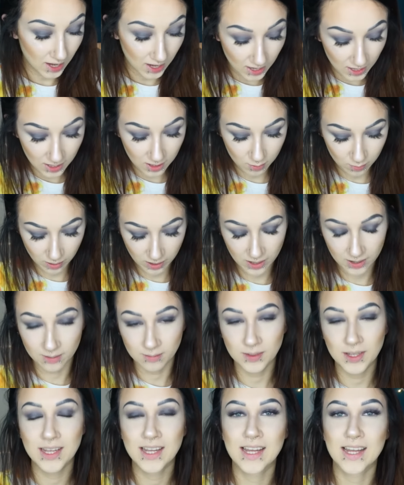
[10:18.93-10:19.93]

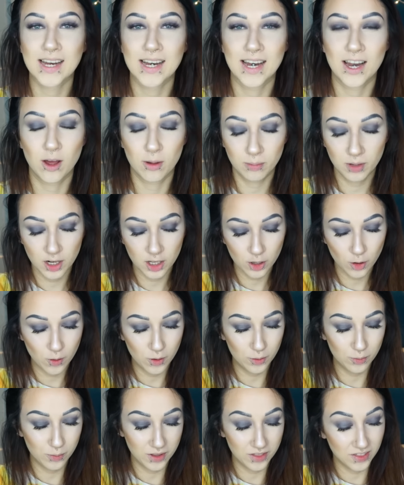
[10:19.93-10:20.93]
Anyway, now I'm gonna
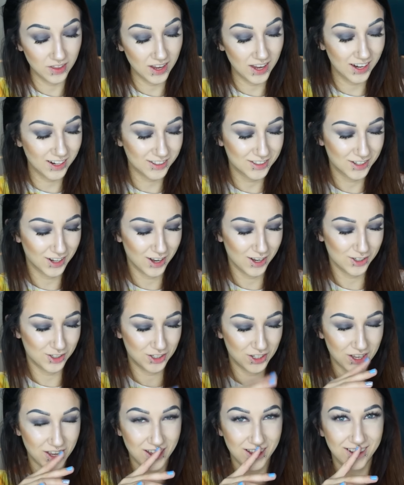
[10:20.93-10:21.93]
go in with the
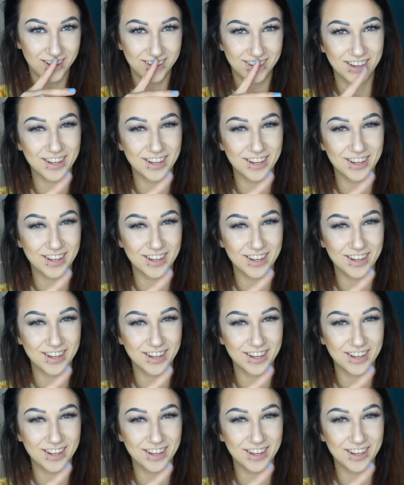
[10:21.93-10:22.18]
Anastasia,